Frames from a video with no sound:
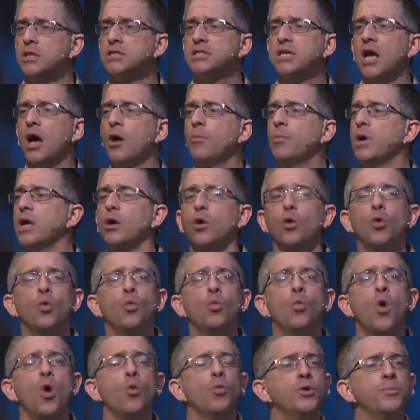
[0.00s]
tell me,
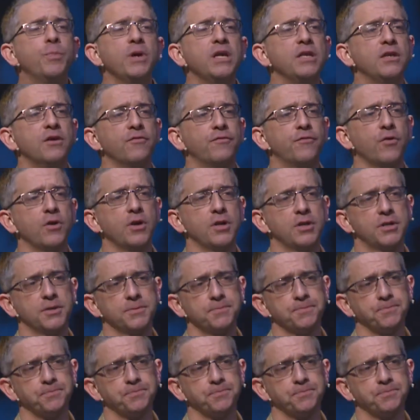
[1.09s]
what would be different?